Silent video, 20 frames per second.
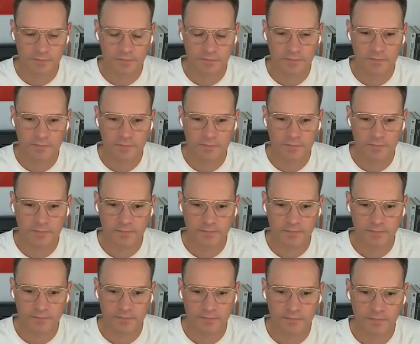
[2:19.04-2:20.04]

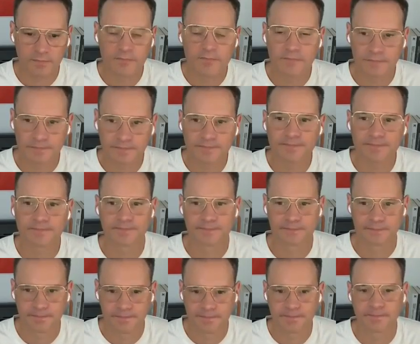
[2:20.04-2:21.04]

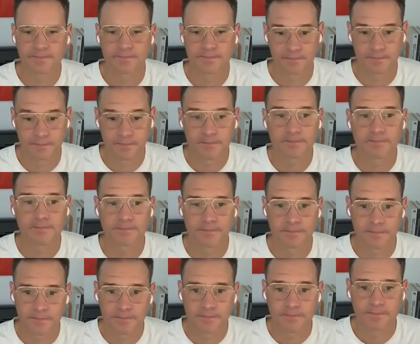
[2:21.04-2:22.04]

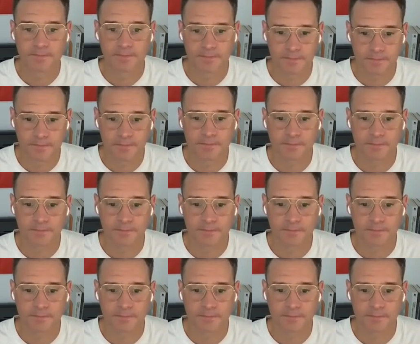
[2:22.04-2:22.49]
No words are spoken by the person on screen.